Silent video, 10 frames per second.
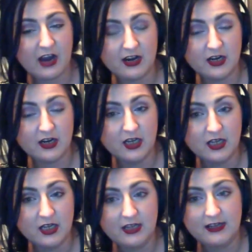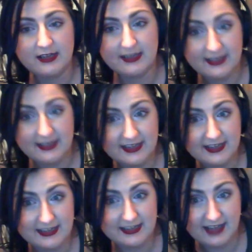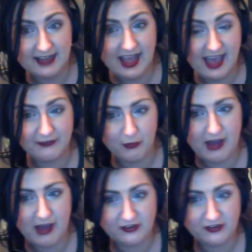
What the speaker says: Here we are. I have to watch it.